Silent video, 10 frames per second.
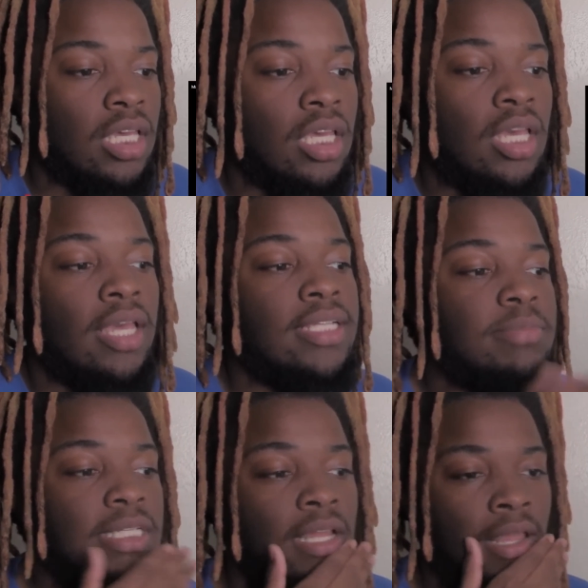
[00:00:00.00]
And he's
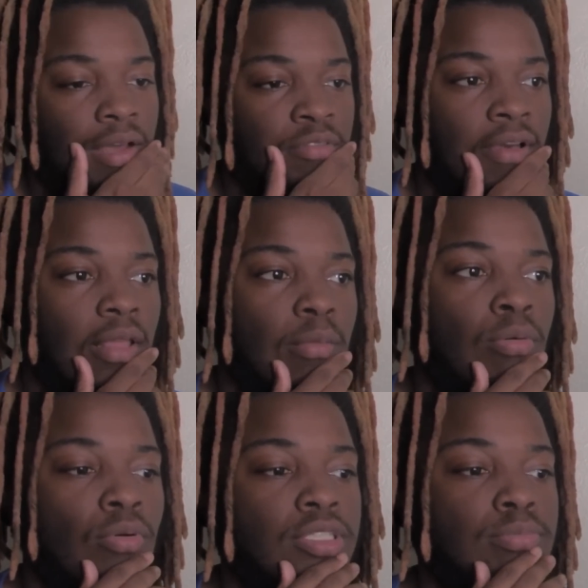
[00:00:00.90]
making a lot of valid
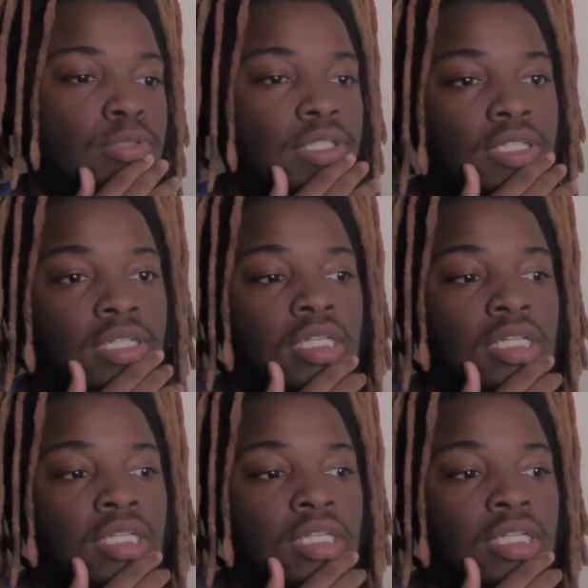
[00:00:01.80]
points, bro.